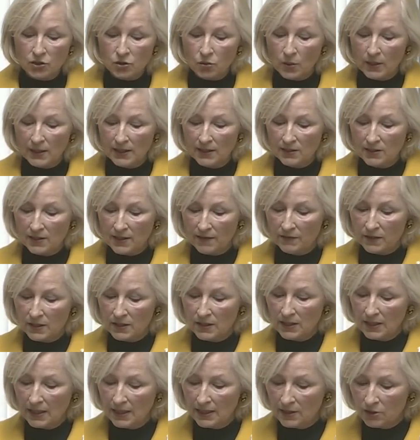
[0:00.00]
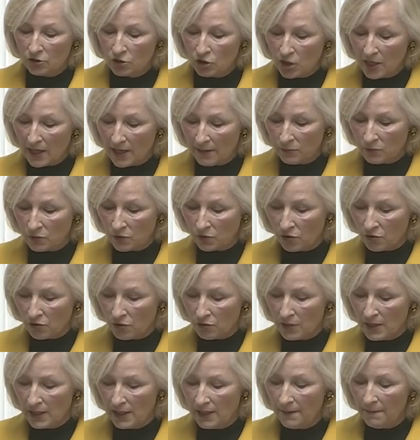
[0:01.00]
2017 in Chapter
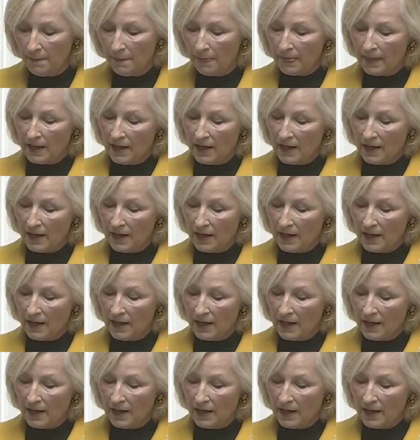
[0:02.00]
3,